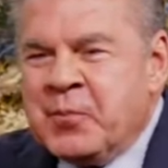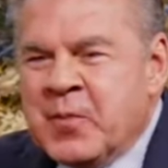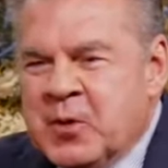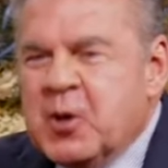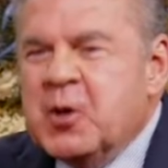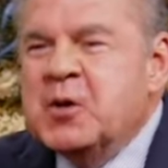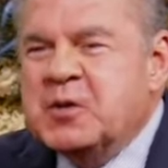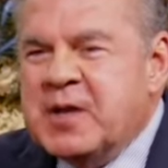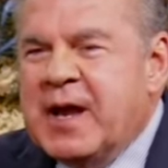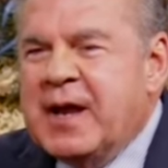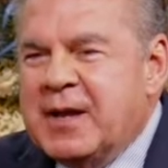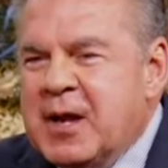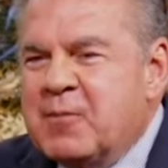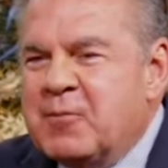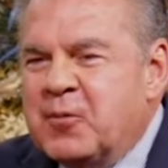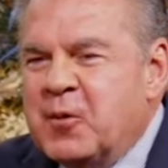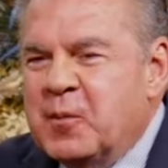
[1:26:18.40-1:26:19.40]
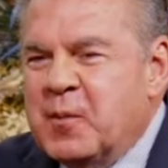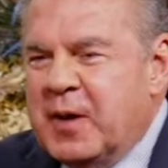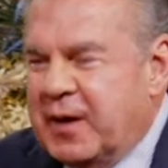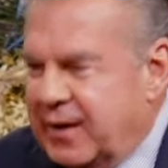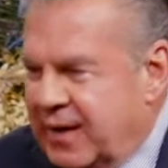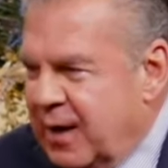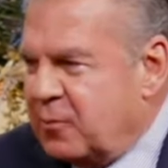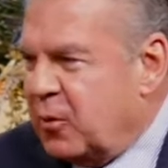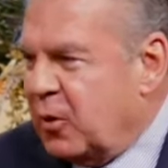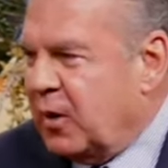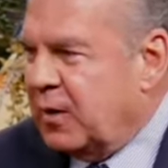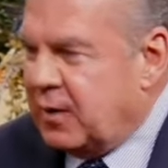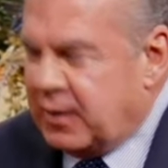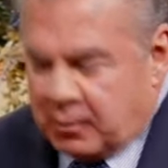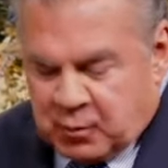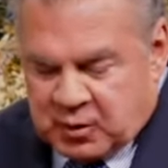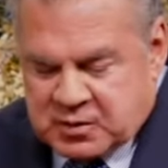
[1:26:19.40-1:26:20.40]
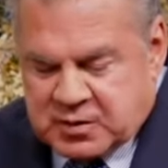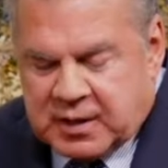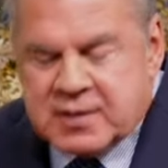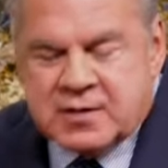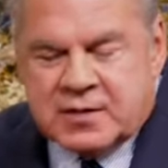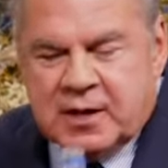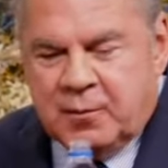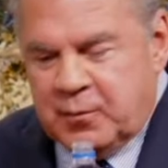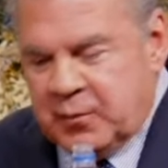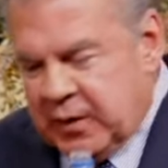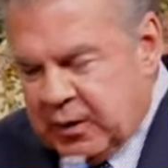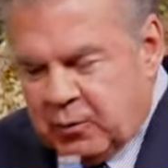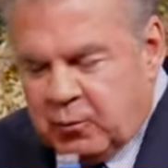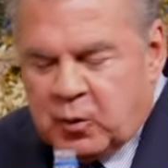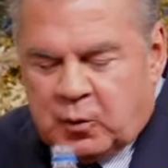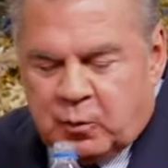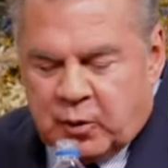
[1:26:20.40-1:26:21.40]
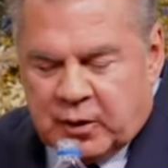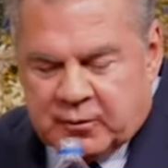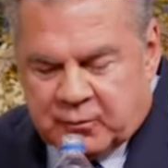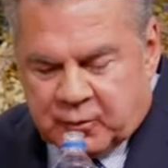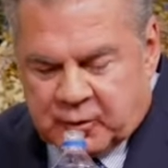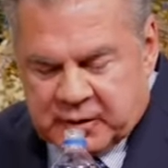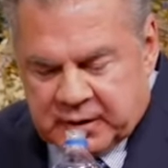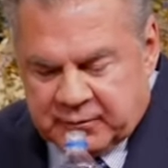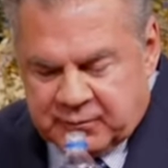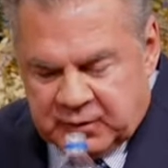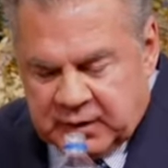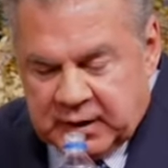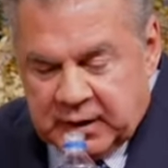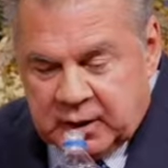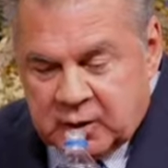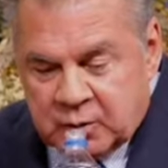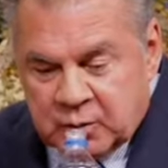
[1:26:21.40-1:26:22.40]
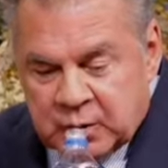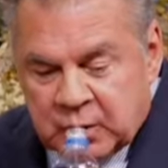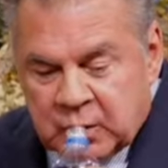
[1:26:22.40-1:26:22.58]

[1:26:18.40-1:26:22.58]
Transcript: you can stand up for a minute, and I'm gonna I'm gonna say something, and I'm gonna pray for you if you need it.